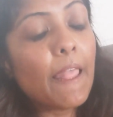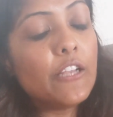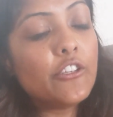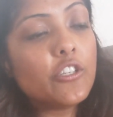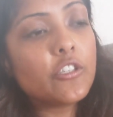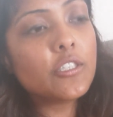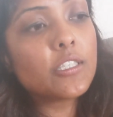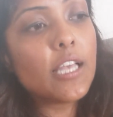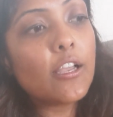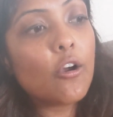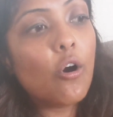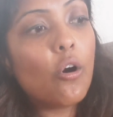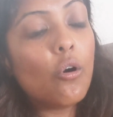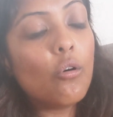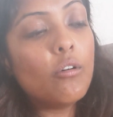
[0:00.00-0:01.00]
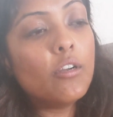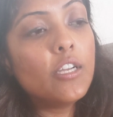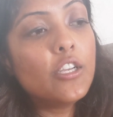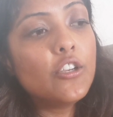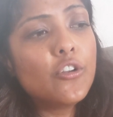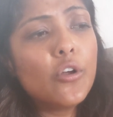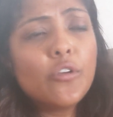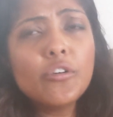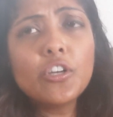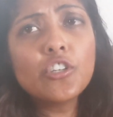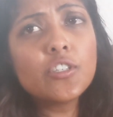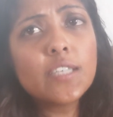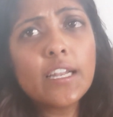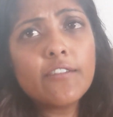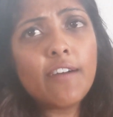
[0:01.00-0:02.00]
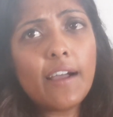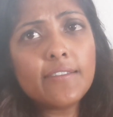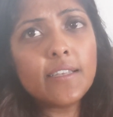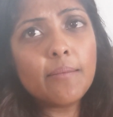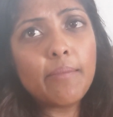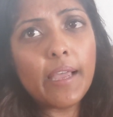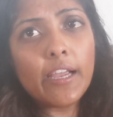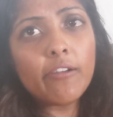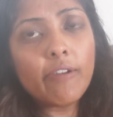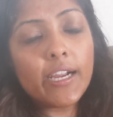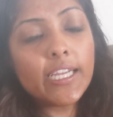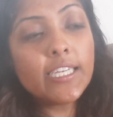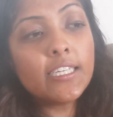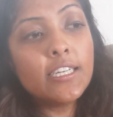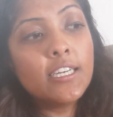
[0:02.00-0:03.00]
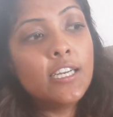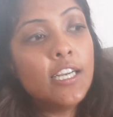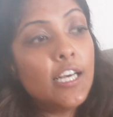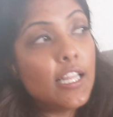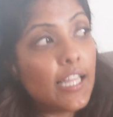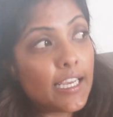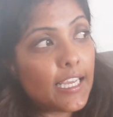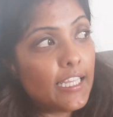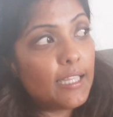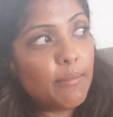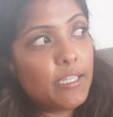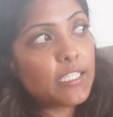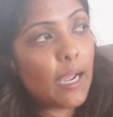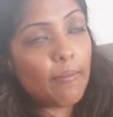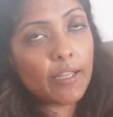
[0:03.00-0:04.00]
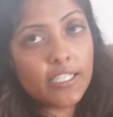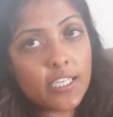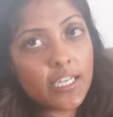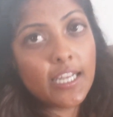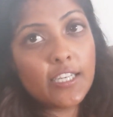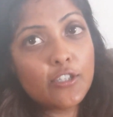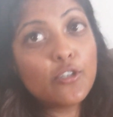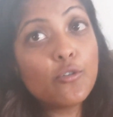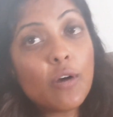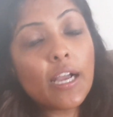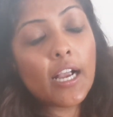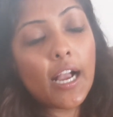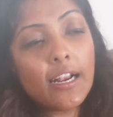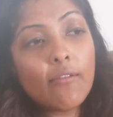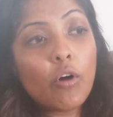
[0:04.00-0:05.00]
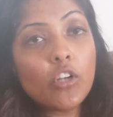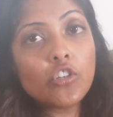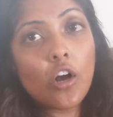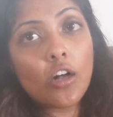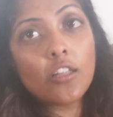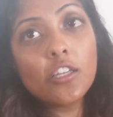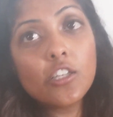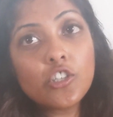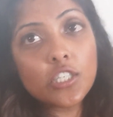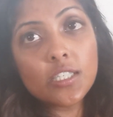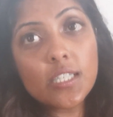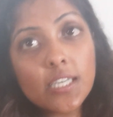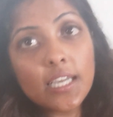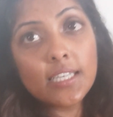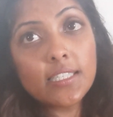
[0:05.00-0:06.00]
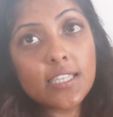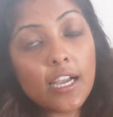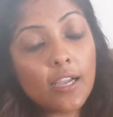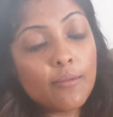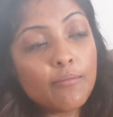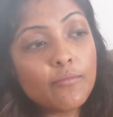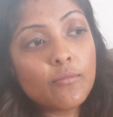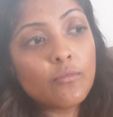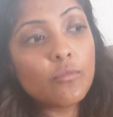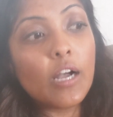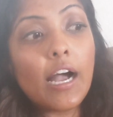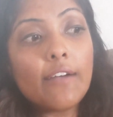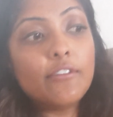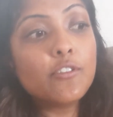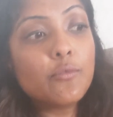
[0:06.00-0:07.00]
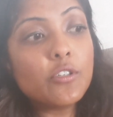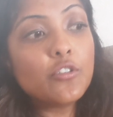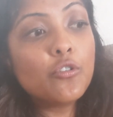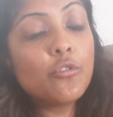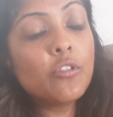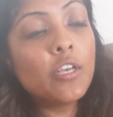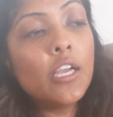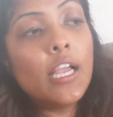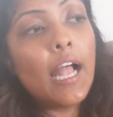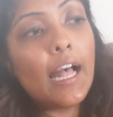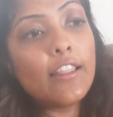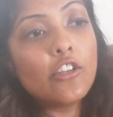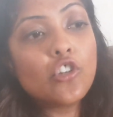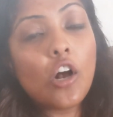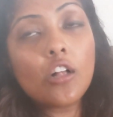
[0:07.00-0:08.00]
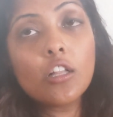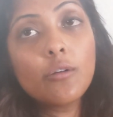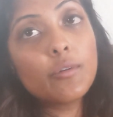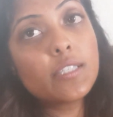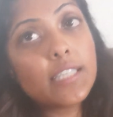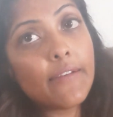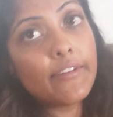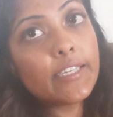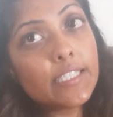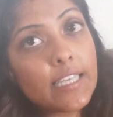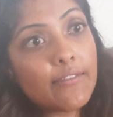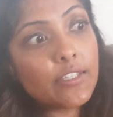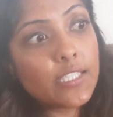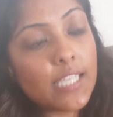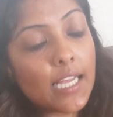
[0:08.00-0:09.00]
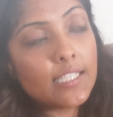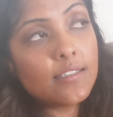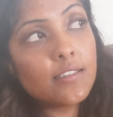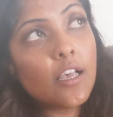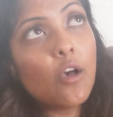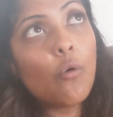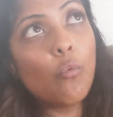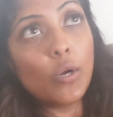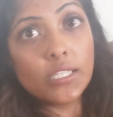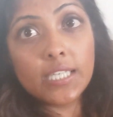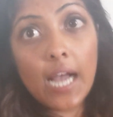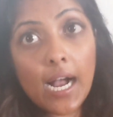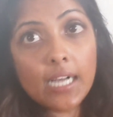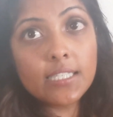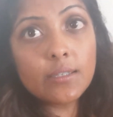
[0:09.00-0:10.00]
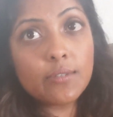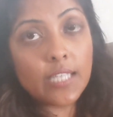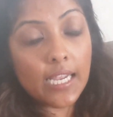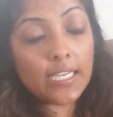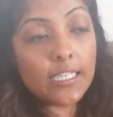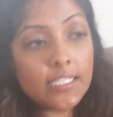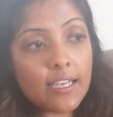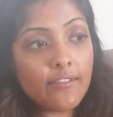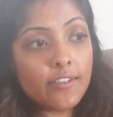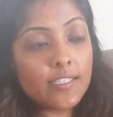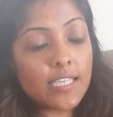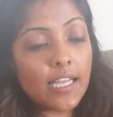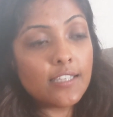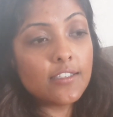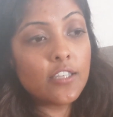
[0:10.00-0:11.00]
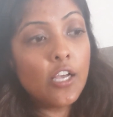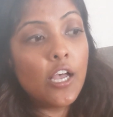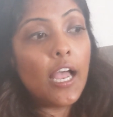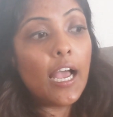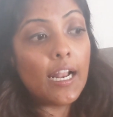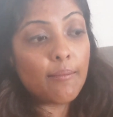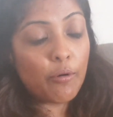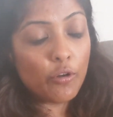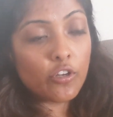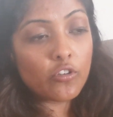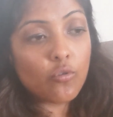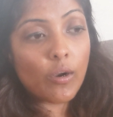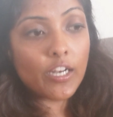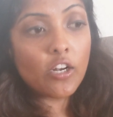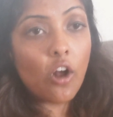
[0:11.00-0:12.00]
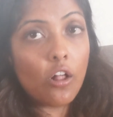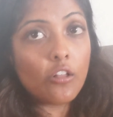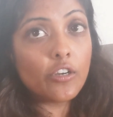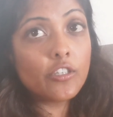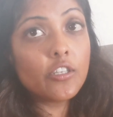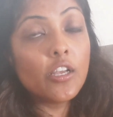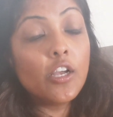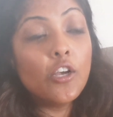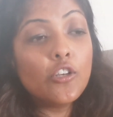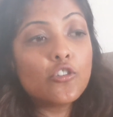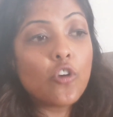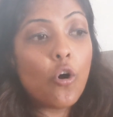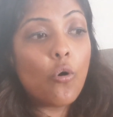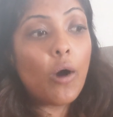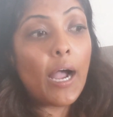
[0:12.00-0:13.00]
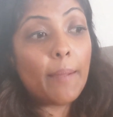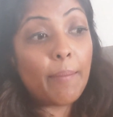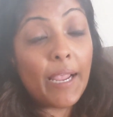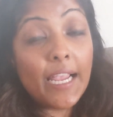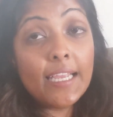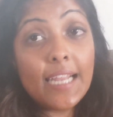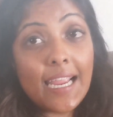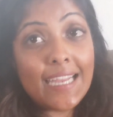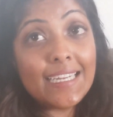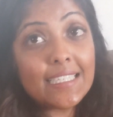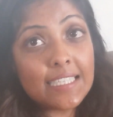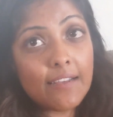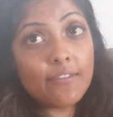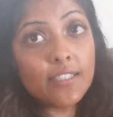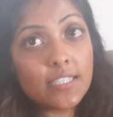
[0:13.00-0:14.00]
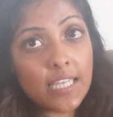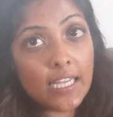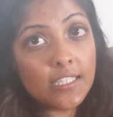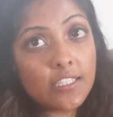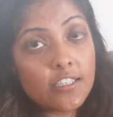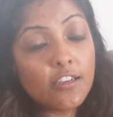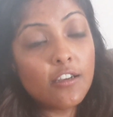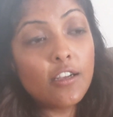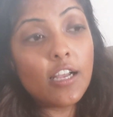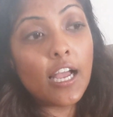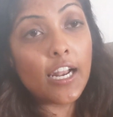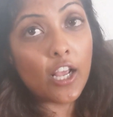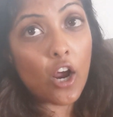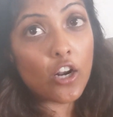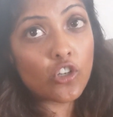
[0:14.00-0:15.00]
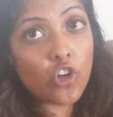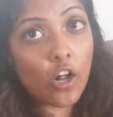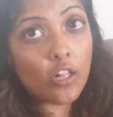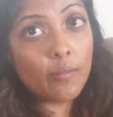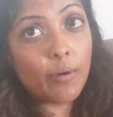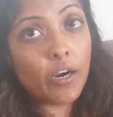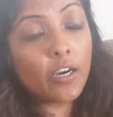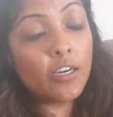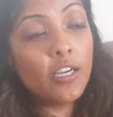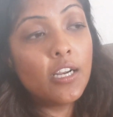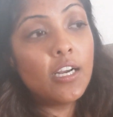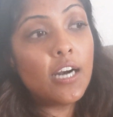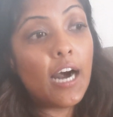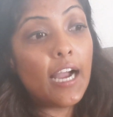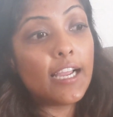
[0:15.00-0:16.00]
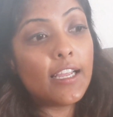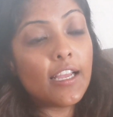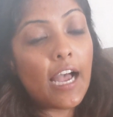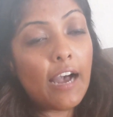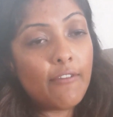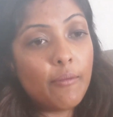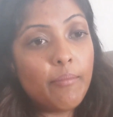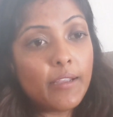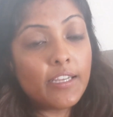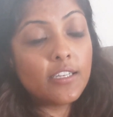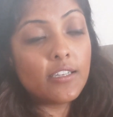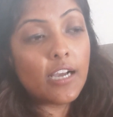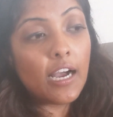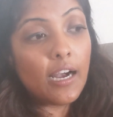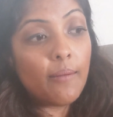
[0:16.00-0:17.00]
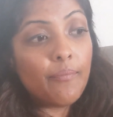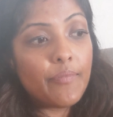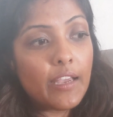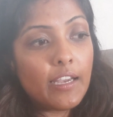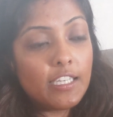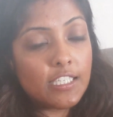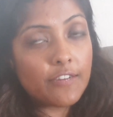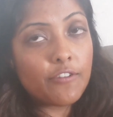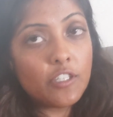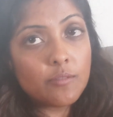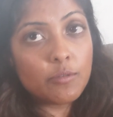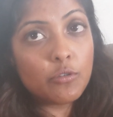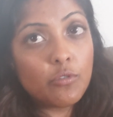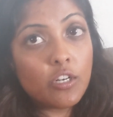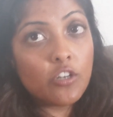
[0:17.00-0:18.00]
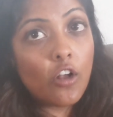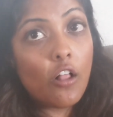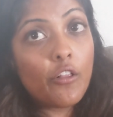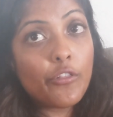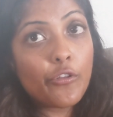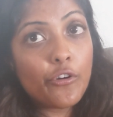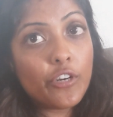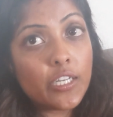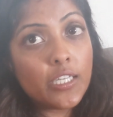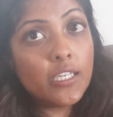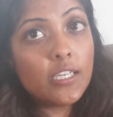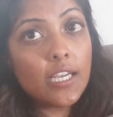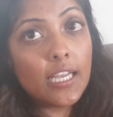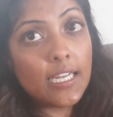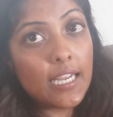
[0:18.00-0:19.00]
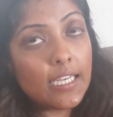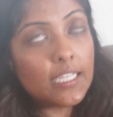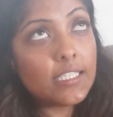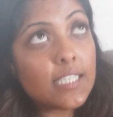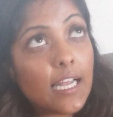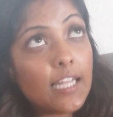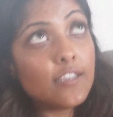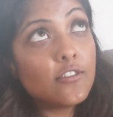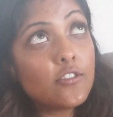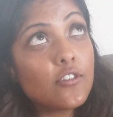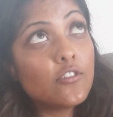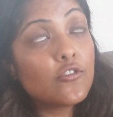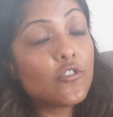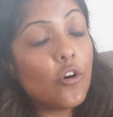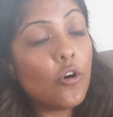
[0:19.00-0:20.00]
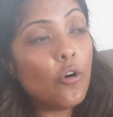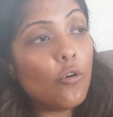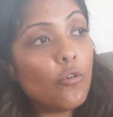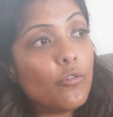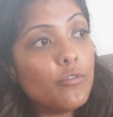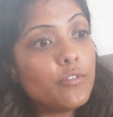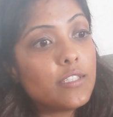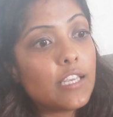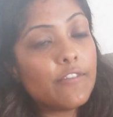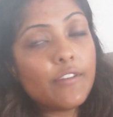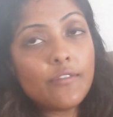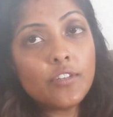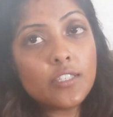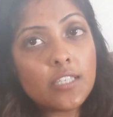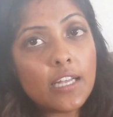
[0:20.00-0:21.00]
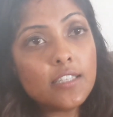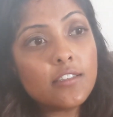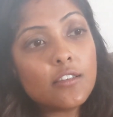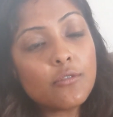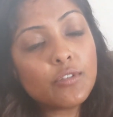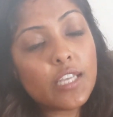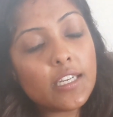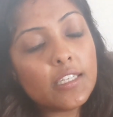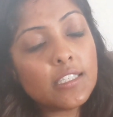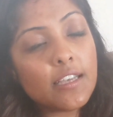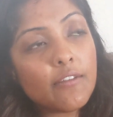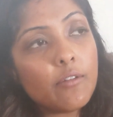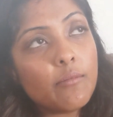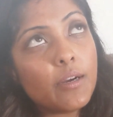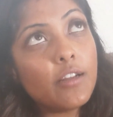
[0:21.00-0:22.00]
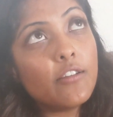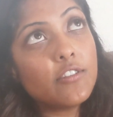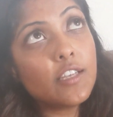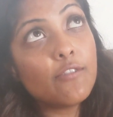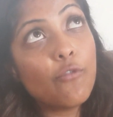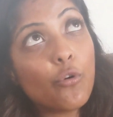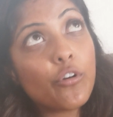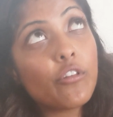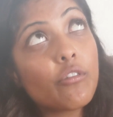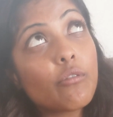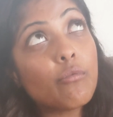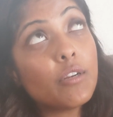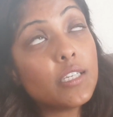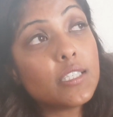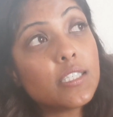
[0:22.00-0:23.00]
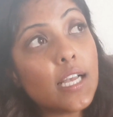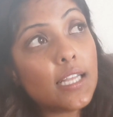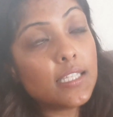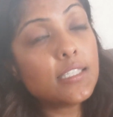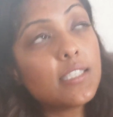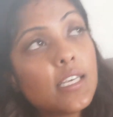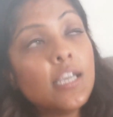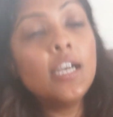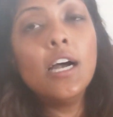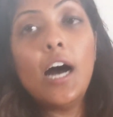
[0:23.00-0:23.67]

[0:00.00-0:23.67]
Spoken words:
And she's just like, oh, you can just get a 5-cent bag, right? Like, in the meantime, like today too, I kind of want chocolate just in case I have a sweet tooth. And the chocolate was 77 cents. With tax, it was 87 cents. And I pulled out $20. So I paid 87 cents and I got a chocolate bar. I have a big a difference between $1.30 and 80 cents. So say 50 cents. It was 87, but say 43 cents.